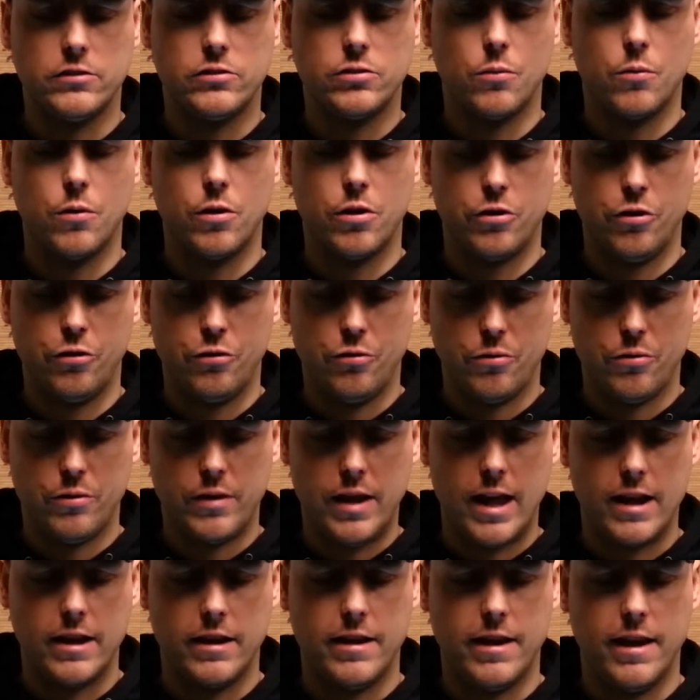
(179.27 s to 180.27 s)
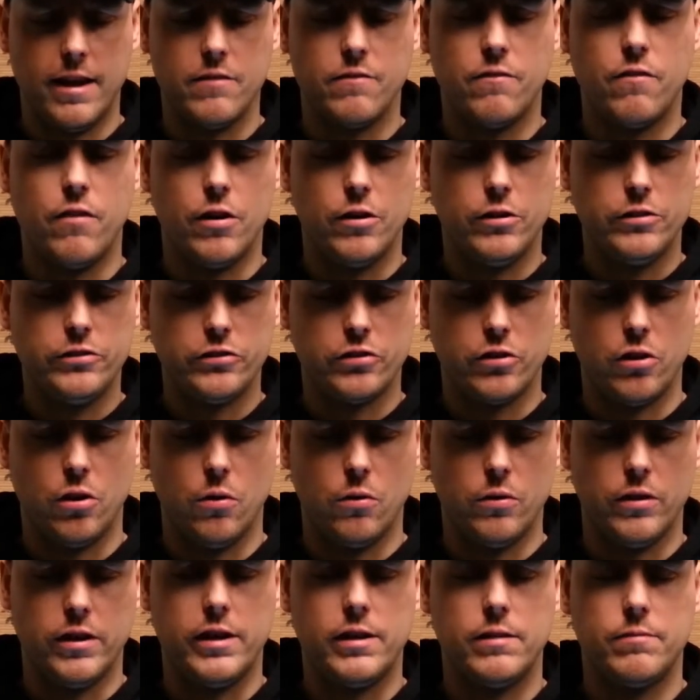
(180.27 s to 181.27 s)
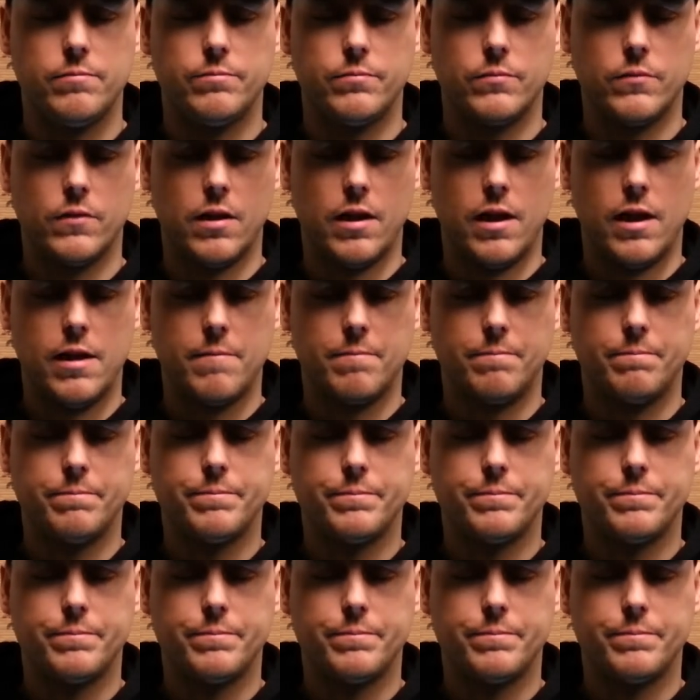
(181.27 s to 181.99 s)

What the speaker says: So we're going to do that again very slowly, okay?